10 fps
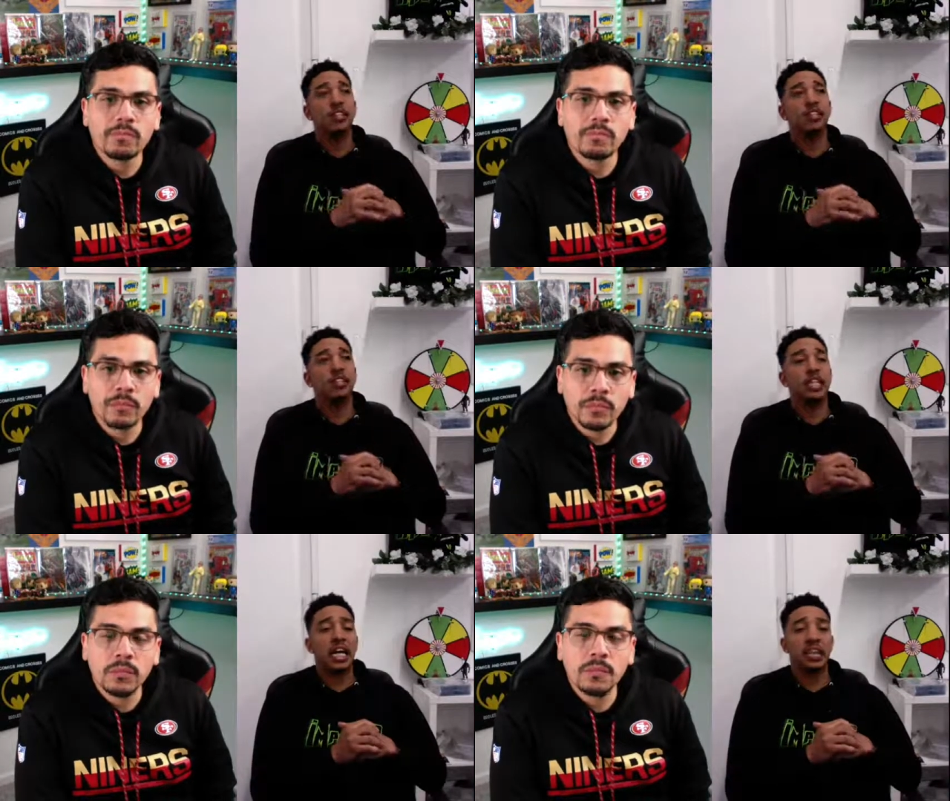Speaker 1: And
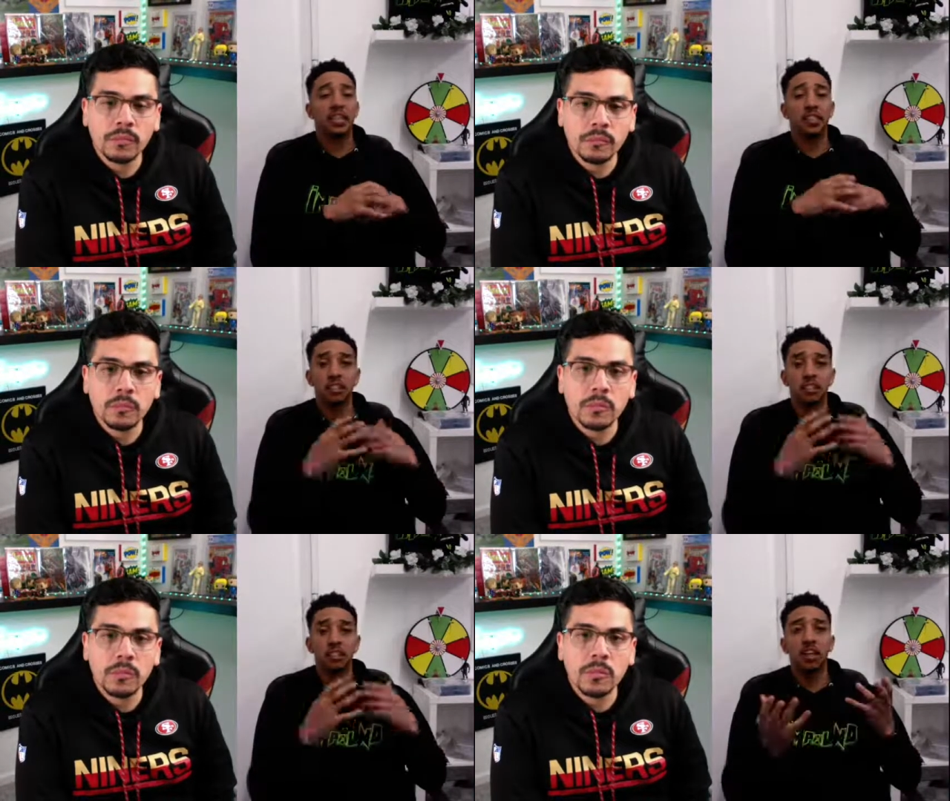so that
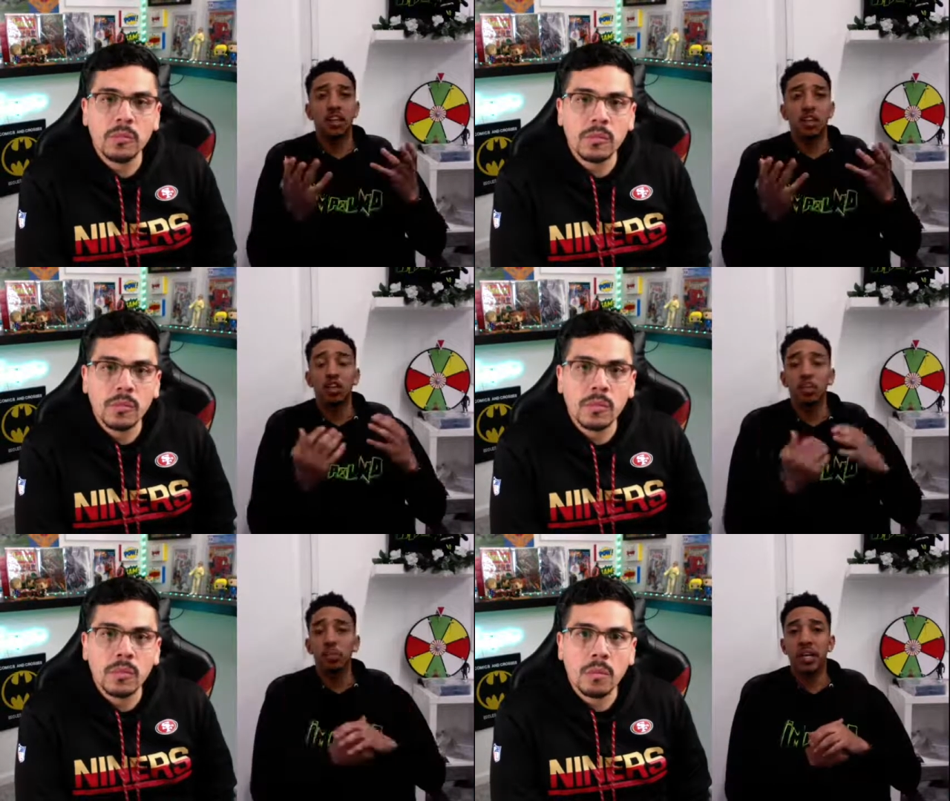is
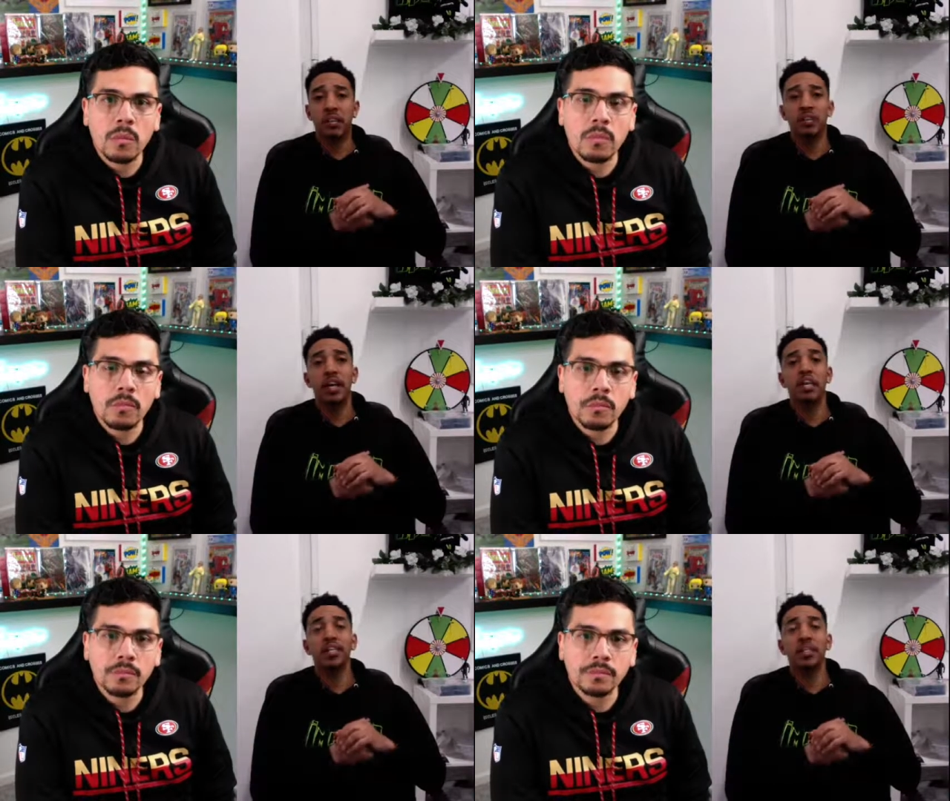alone a big
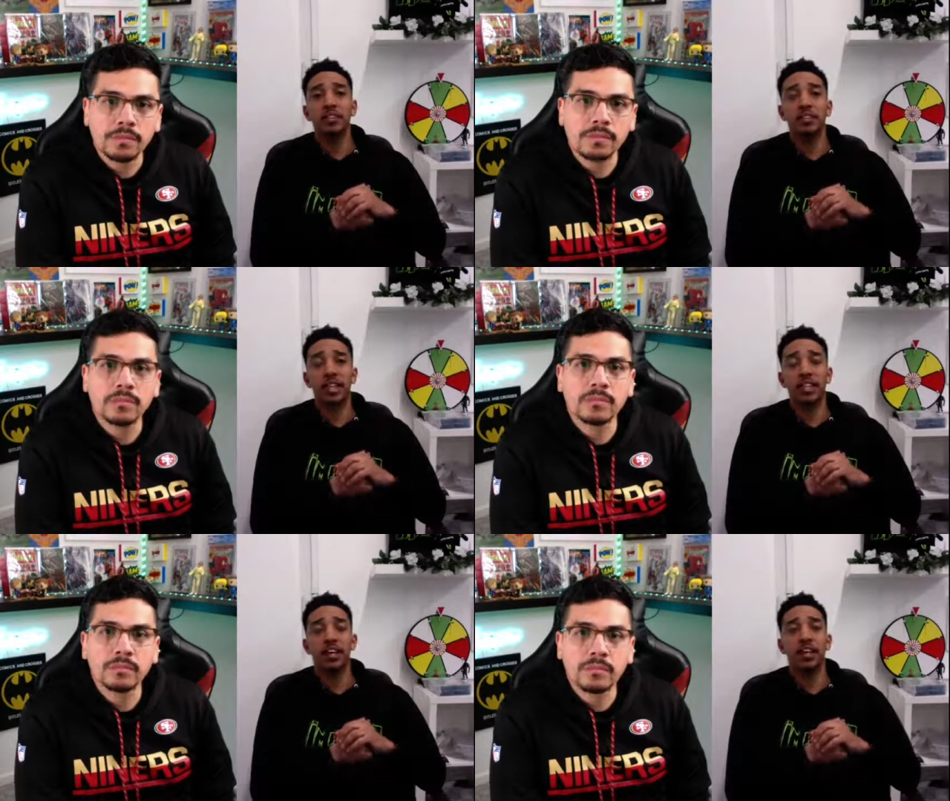advantage of the
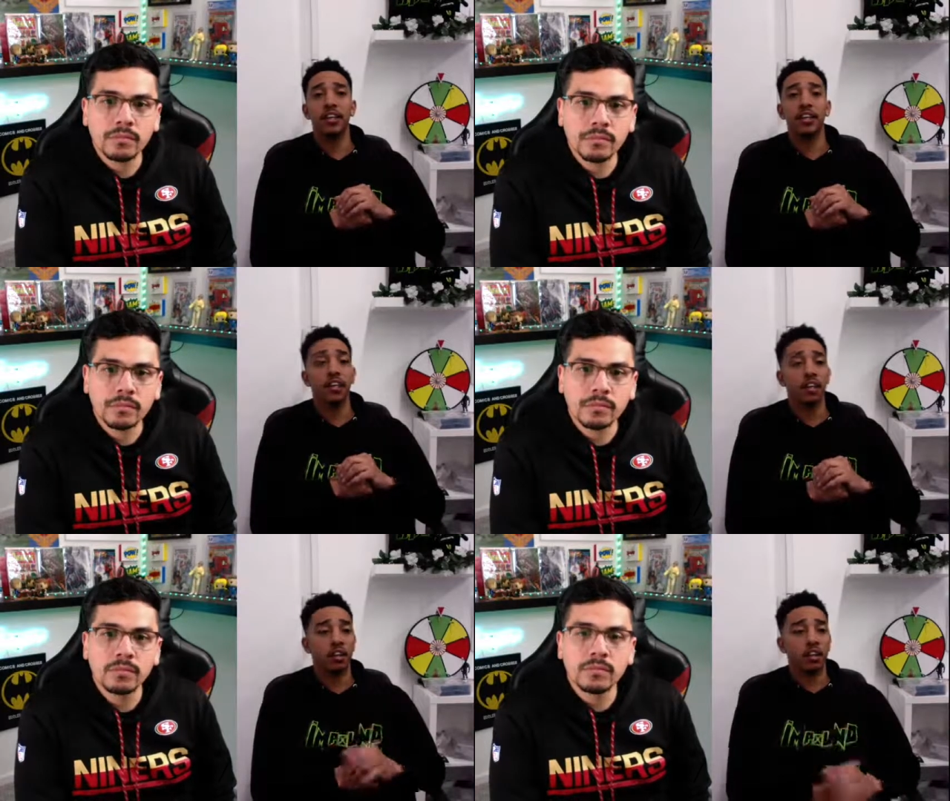fact that, you
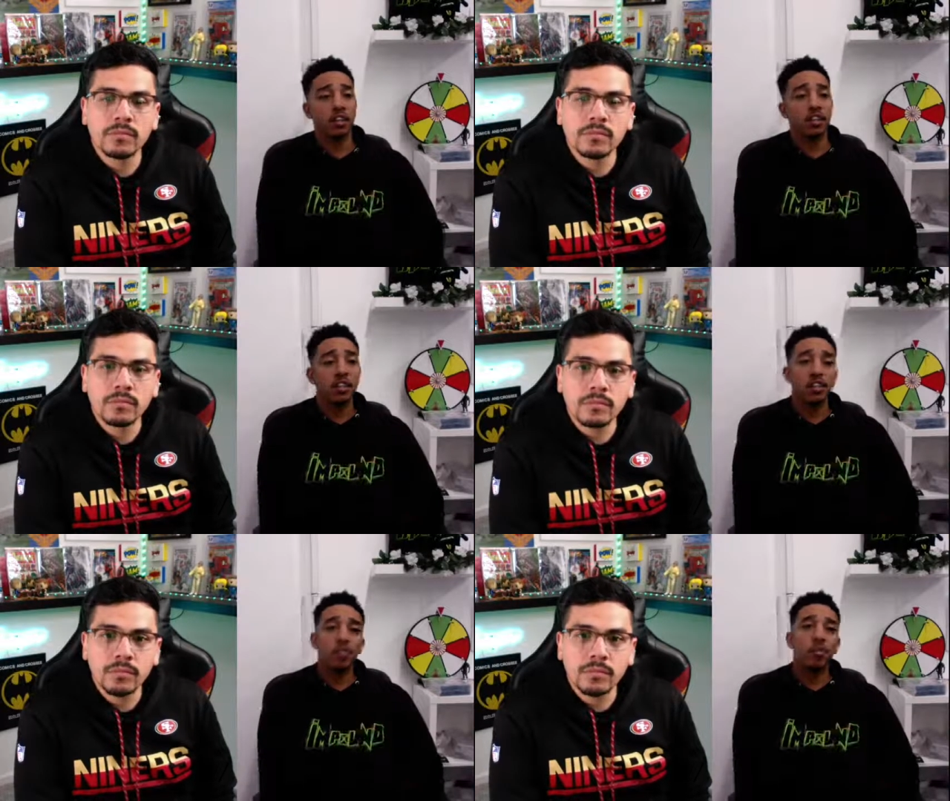know,
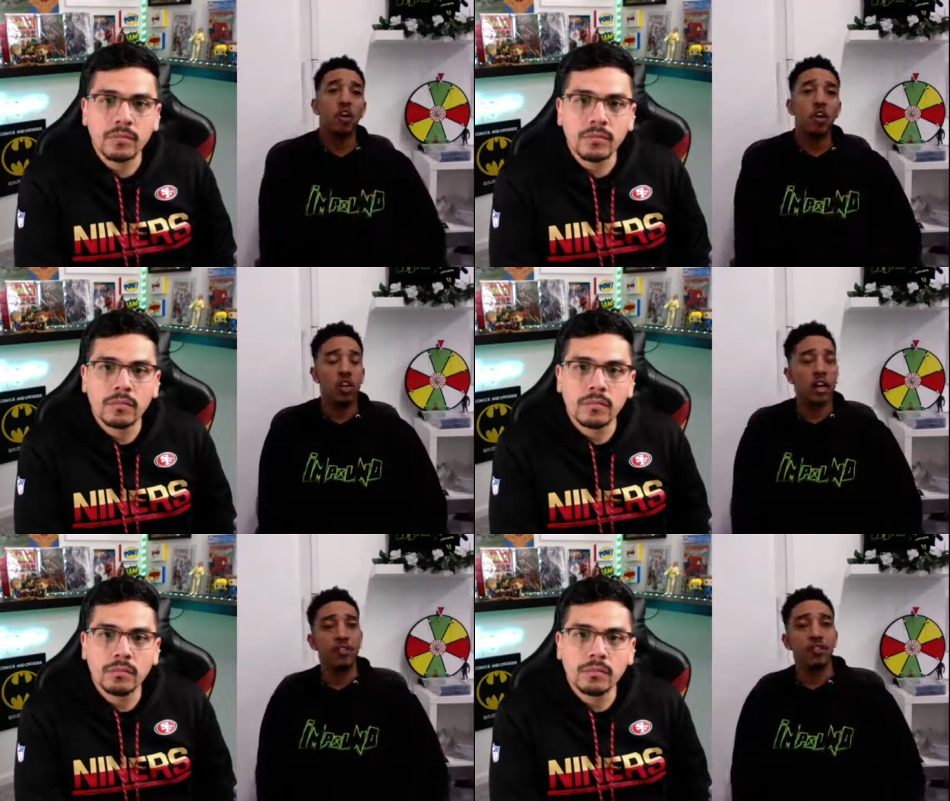my whole
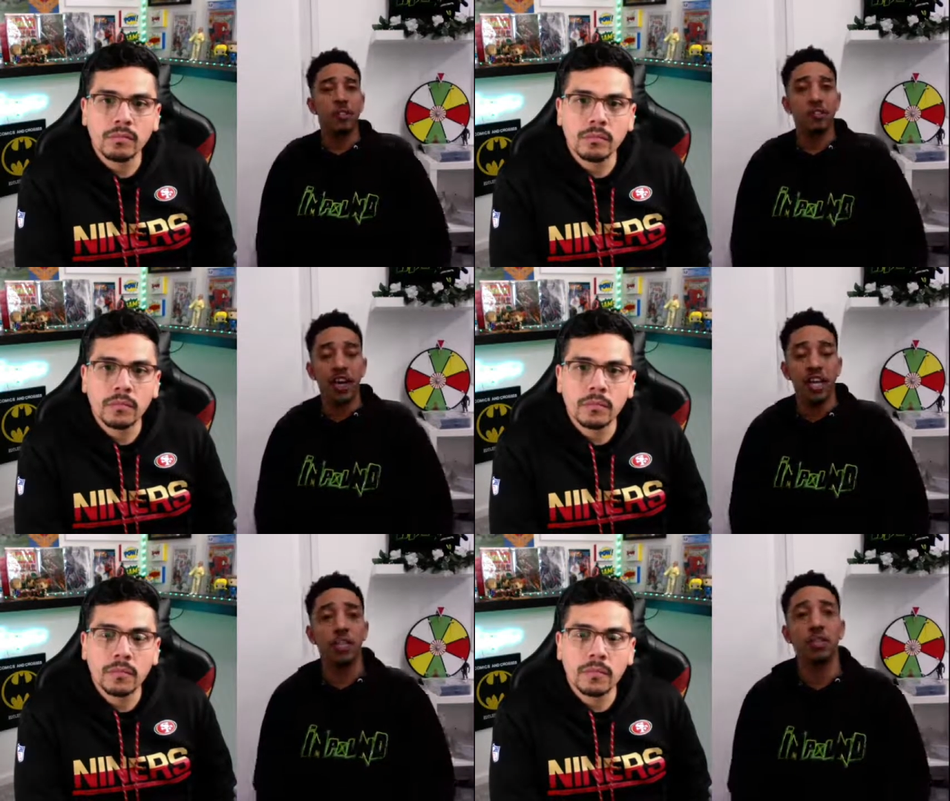life and
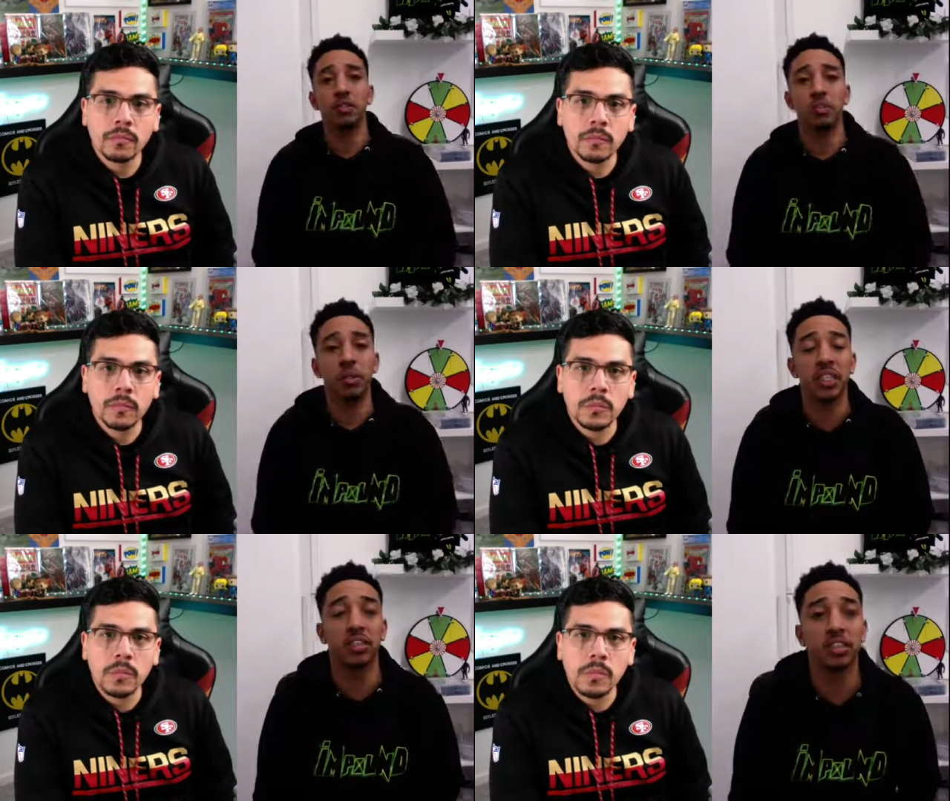following was
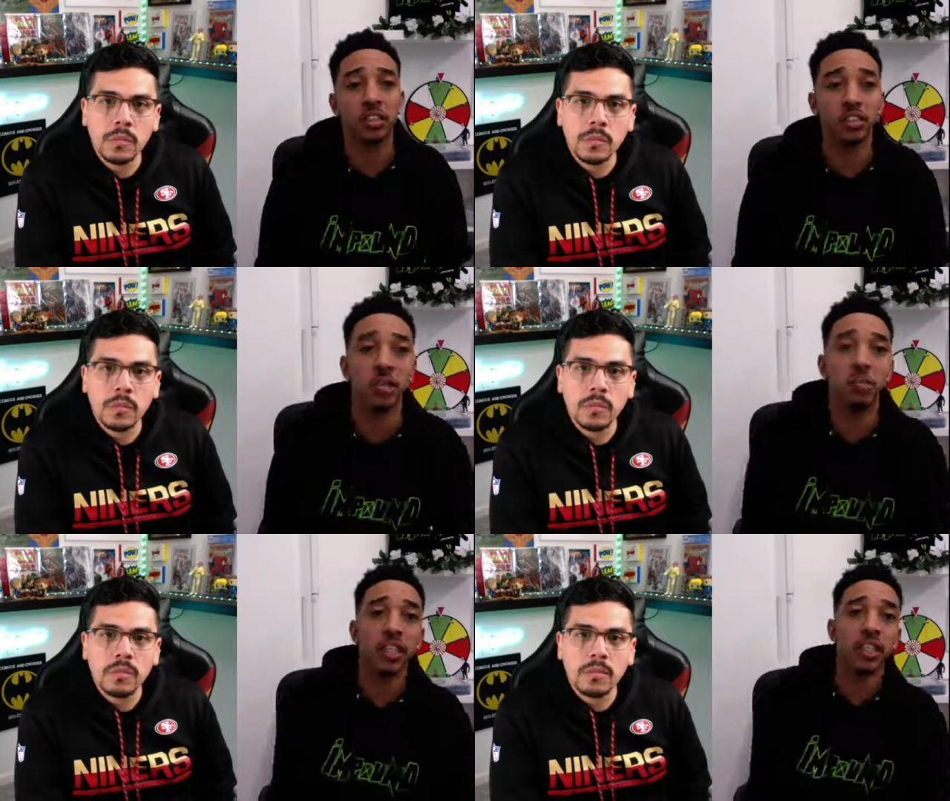built on
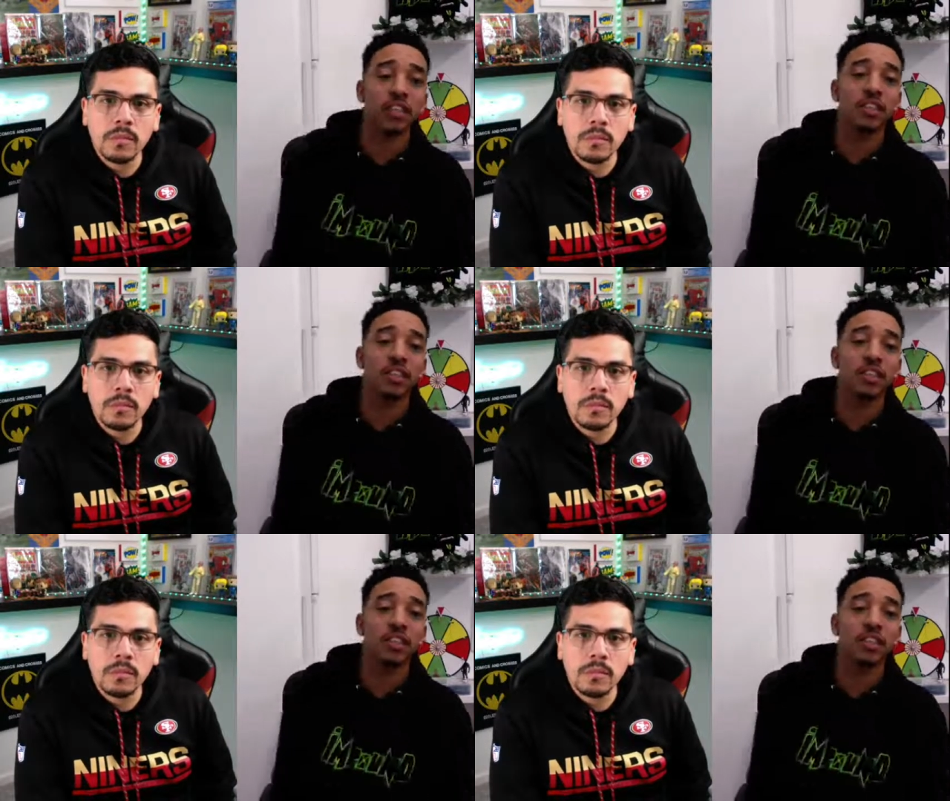social media.